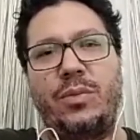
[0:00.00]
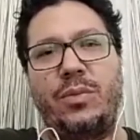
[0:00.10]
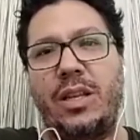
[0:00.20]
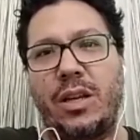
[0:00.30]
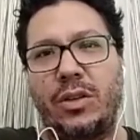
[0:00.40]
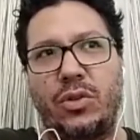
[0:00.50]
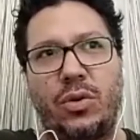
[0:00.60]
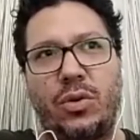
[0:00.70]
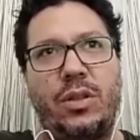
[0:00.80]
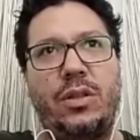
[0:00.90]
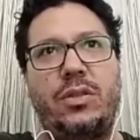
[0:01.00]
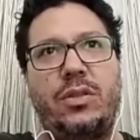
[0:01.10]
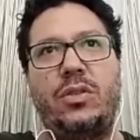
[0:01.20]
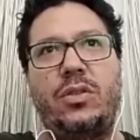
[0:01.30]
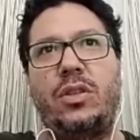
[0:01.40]
literature.
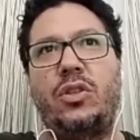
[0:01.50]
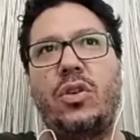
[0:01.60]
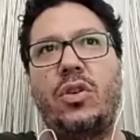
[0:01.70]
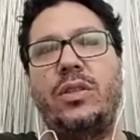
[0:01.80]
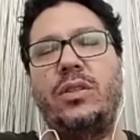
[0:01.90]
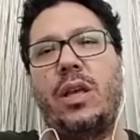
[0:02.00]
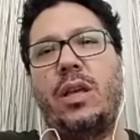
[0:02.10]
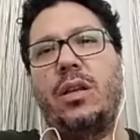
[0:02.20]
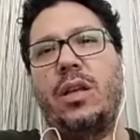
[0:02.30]
It's so insane.